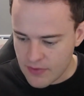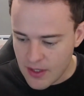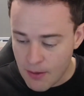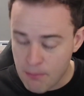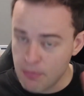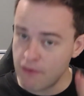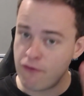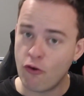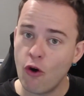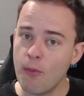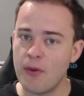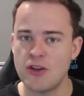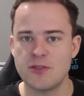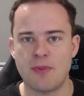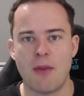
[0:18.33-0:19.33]
before
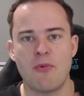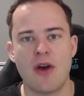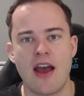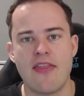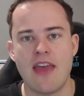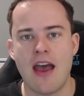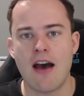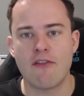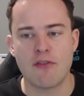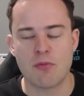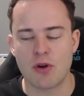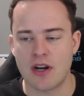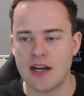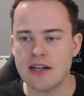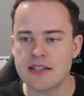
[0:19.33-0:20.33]
most people had their alpha
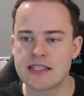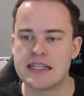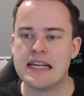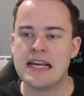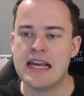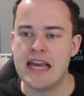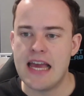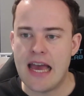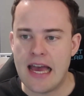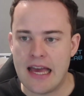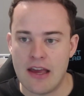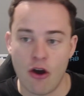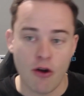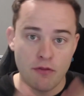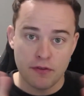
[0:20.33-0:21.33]
product.
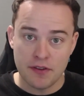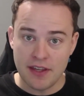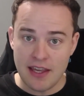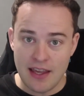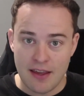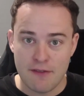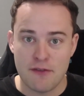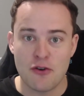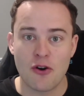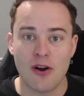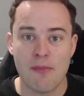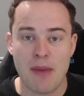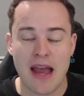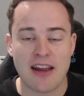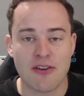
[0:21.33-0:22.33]
Hopefully, if you're a
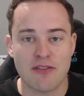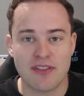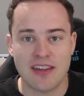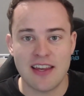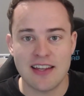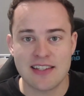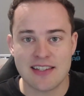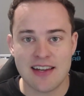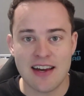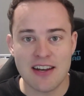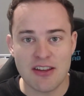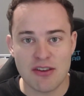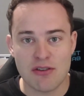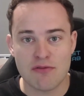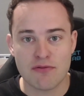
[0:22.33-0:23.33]
backer of the Kickstarter,
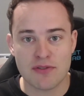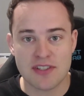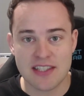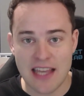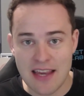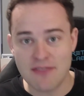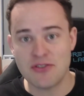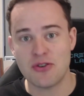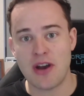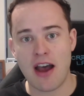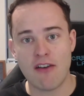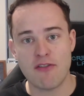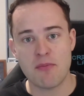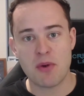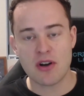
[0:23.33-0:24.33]
you've received your
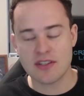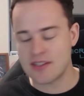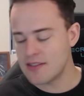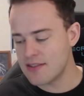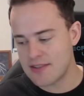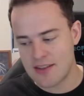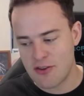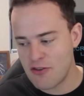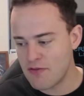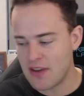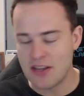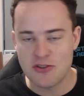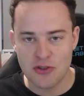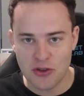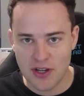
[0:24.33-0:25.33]
alpha boxes and you've
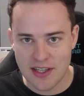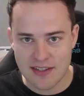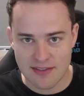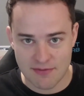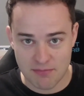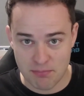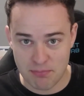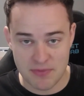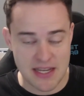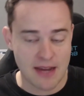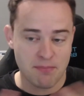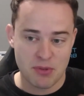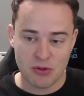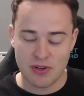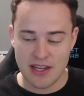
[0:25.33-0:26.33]
enjoyed deck
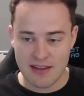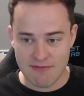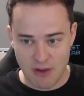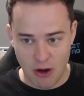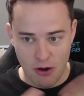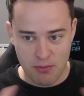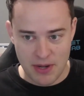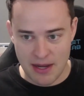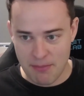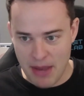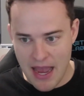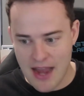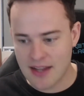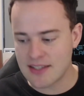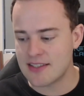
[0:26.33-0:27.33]
building, opening
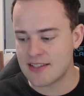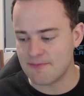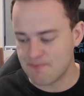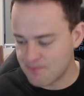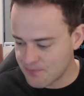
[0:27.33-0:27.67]
packs,